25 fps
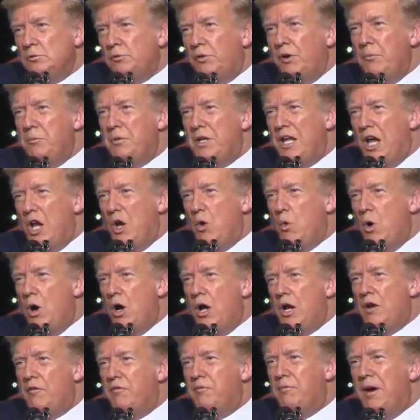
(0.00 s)
From day
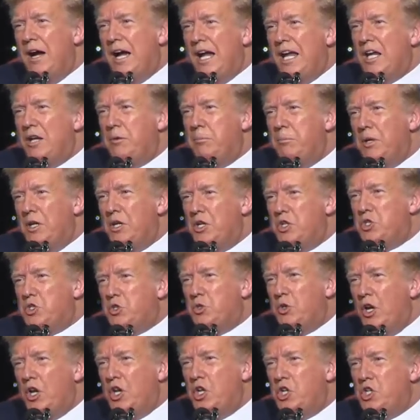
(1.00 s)
one of my
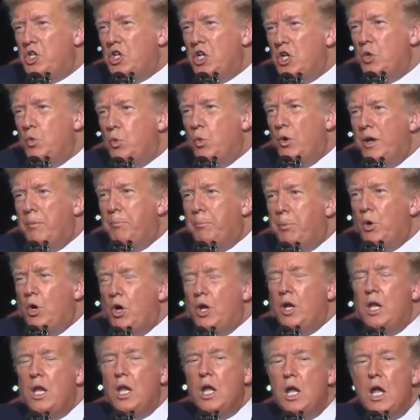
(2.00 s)
administration, we
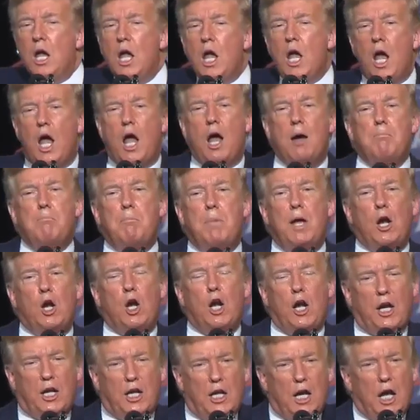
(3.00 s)
put
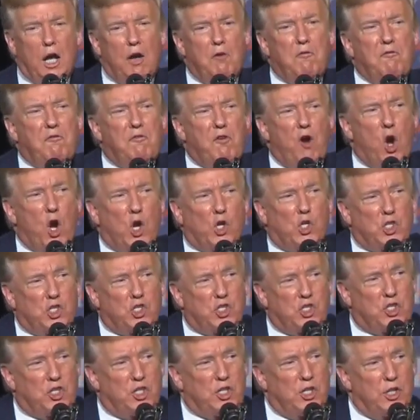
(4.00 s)
America
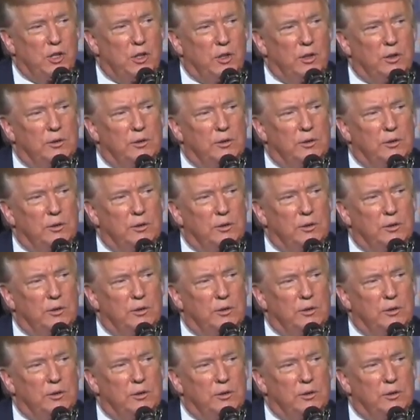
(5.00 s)
first.